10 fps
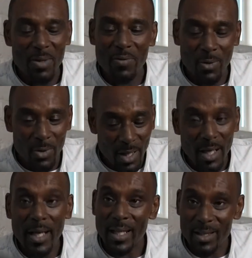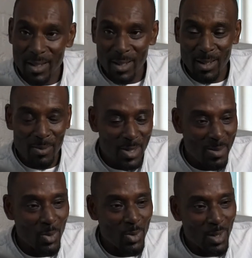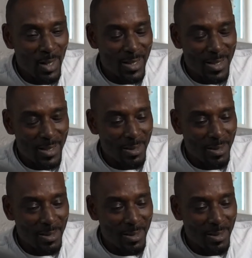Before that, I had the small light